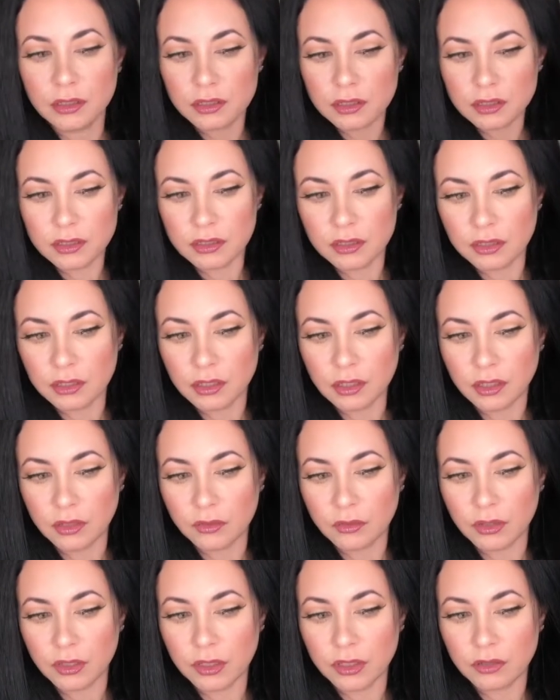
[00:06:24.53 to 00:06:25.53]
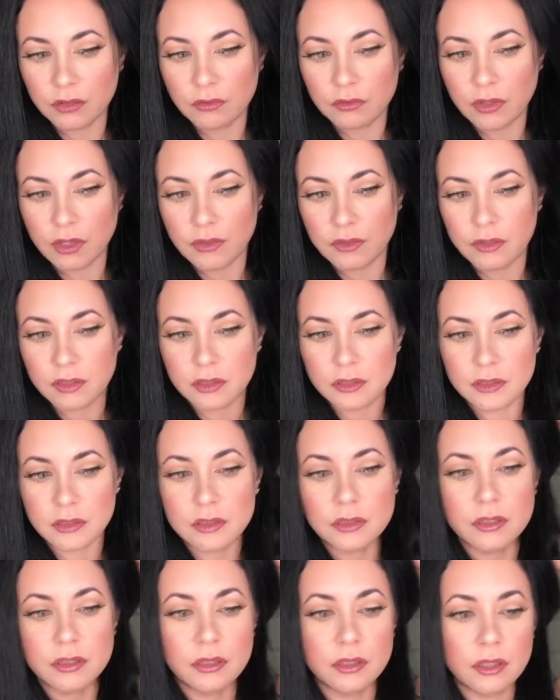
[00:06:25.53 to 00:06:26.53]
see how I grab
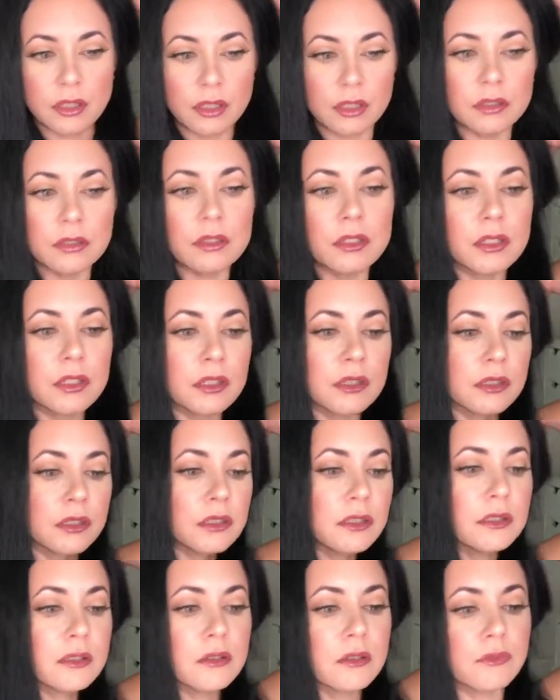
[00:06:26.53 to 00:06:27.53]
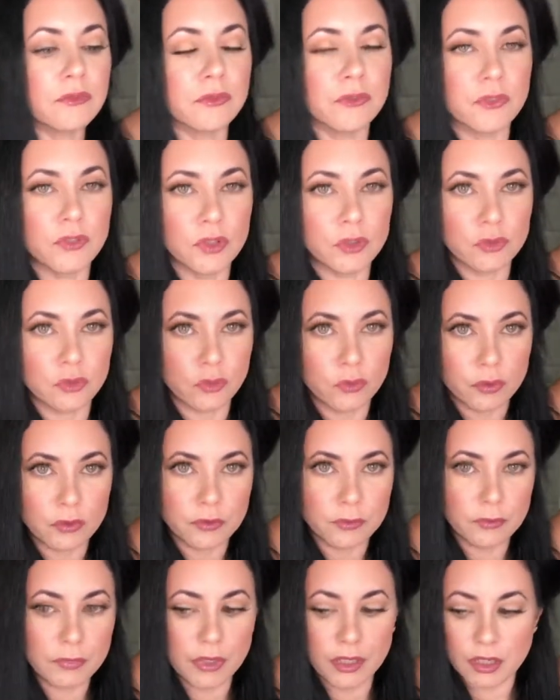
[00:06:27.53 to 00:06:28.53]
this and not getting this confused with
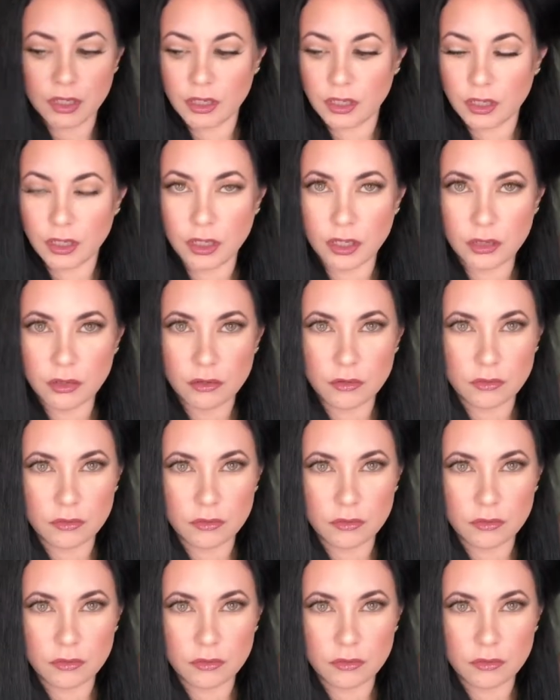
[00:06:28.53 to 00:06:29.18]
my hair.